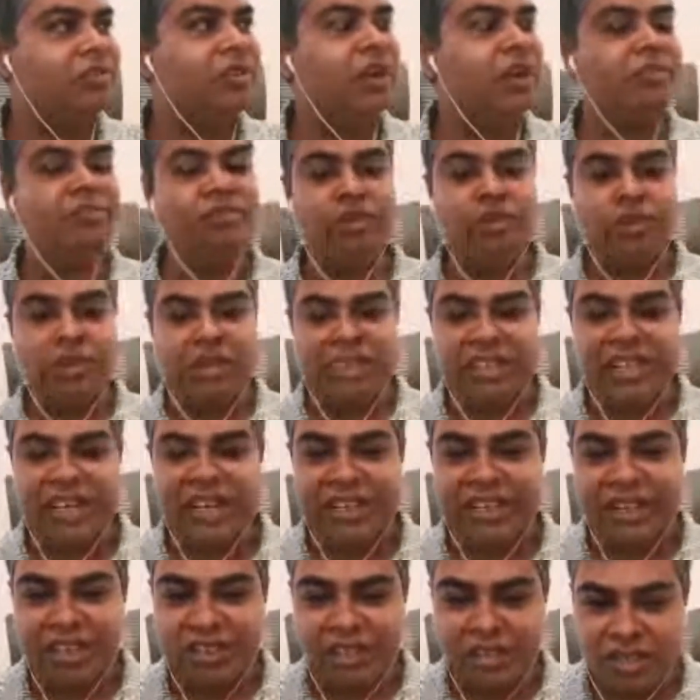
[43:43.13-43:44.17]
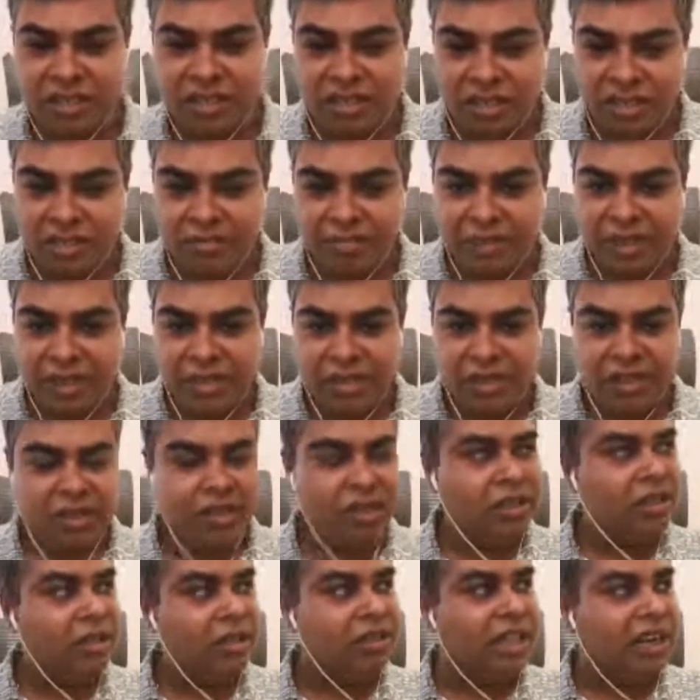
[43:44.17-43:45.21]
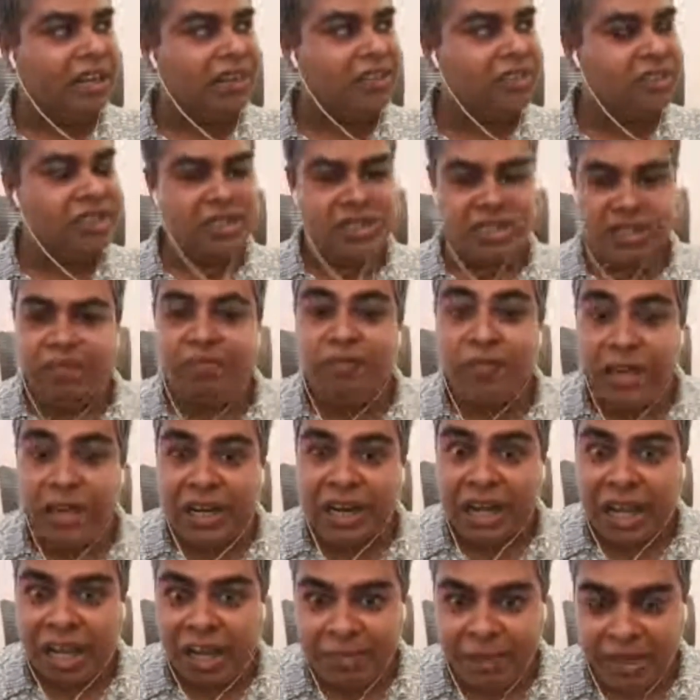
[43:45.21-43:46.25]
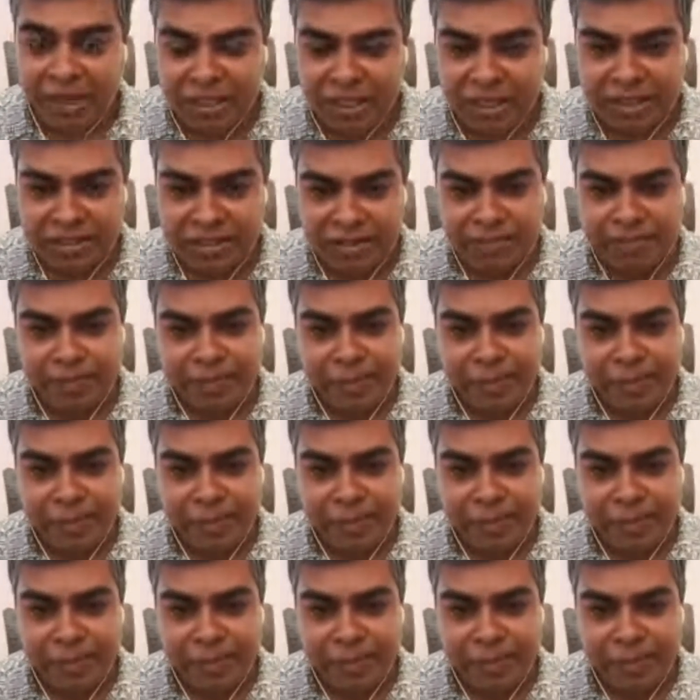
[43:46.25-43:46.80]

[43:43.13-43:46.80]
We have to create a system. That system will help others.